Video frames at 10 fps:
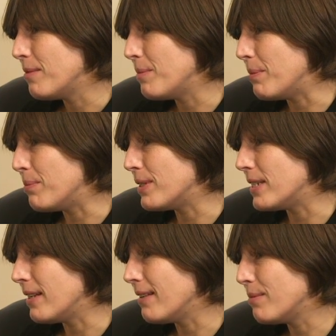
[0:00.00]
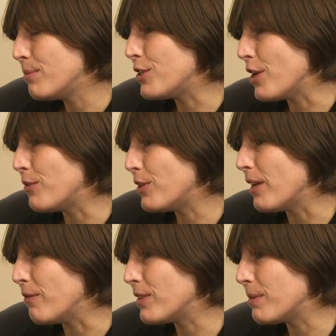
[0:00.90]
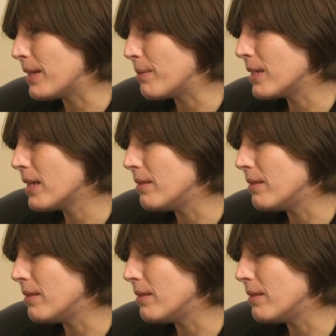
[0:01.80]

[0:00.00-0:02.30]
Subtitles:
be pretty overdone for some time to come.